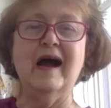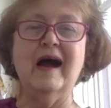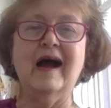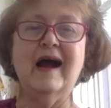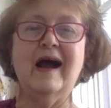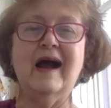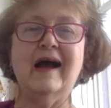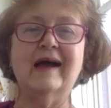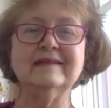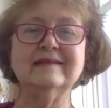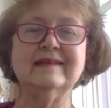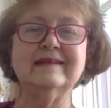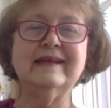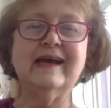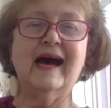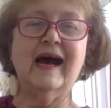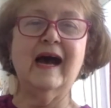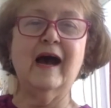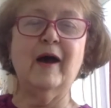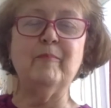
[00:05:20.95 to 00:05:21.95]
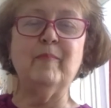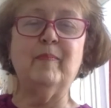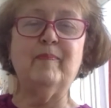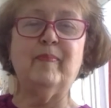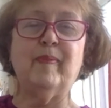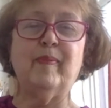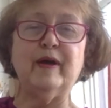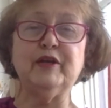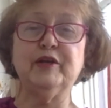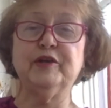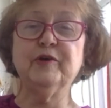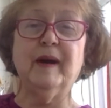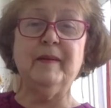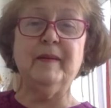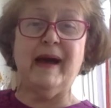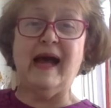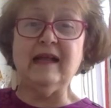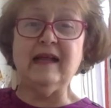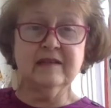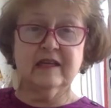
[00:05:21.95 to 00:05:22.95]
And but you
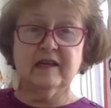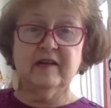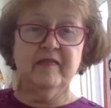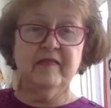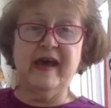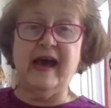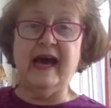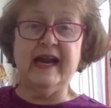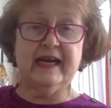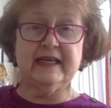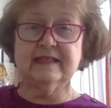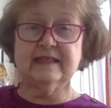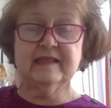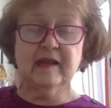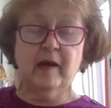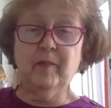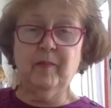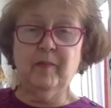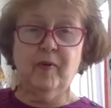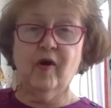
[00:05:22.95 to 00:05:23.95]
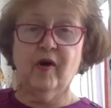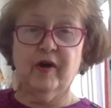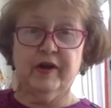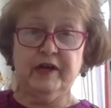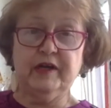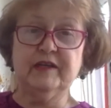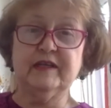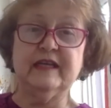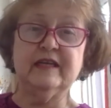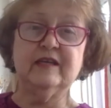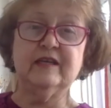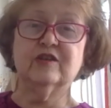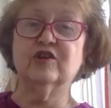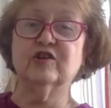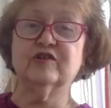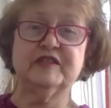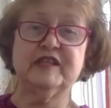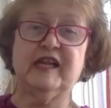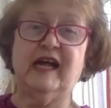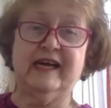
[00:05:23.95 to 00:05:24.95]
abandoned that at some point, it
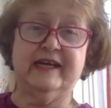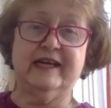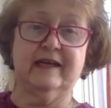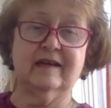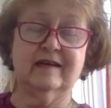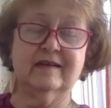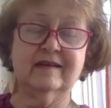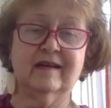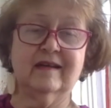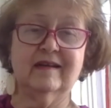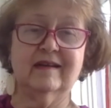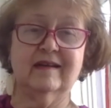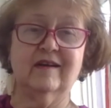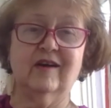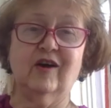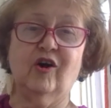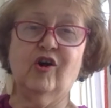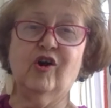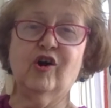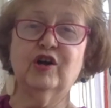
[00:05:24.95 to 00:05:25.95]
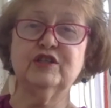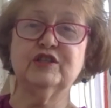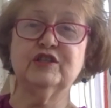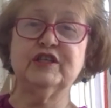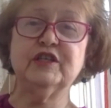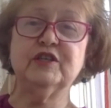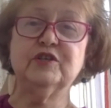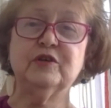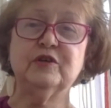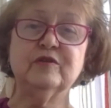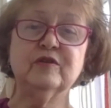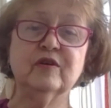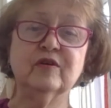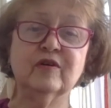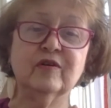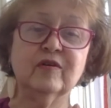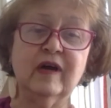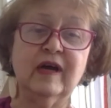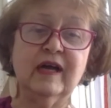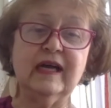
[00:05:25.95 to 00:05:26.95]
looks like. Or did
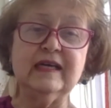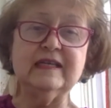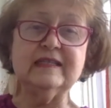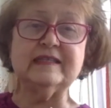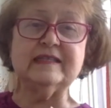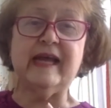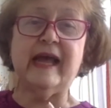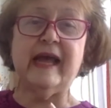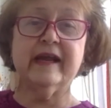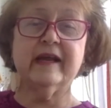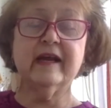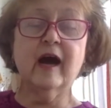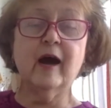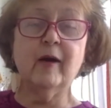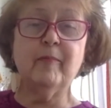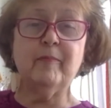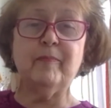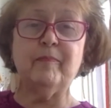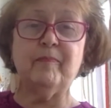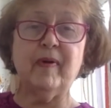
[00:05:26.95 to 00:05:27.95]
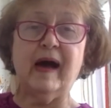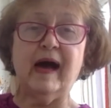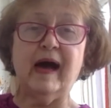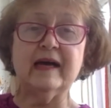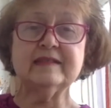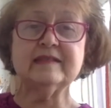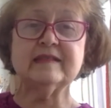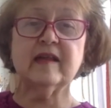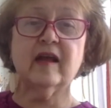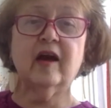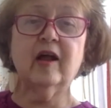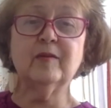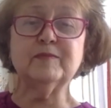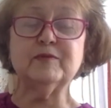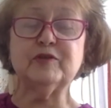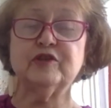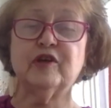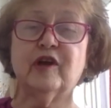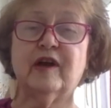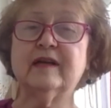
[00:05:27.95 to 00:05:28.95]
you take up
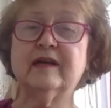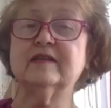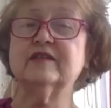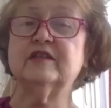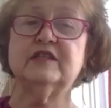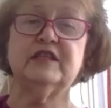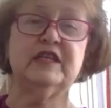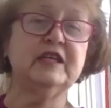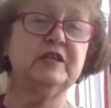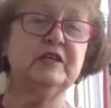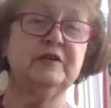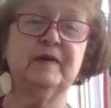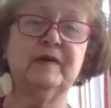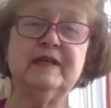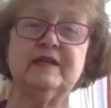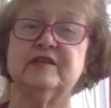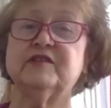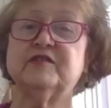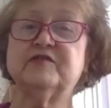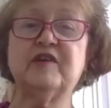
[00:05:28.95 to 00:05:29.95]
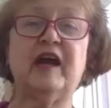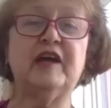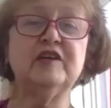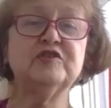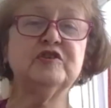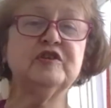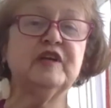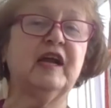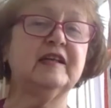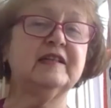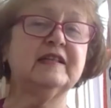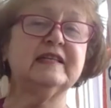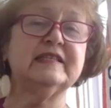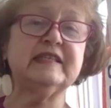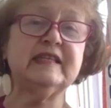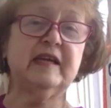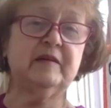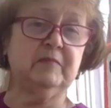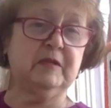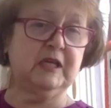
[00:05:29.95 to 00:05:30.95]
sculpture and continue illustration at the
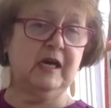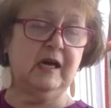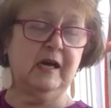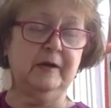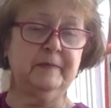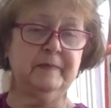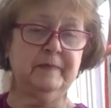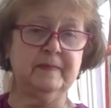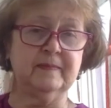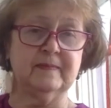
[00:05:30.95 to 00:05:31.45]
same time?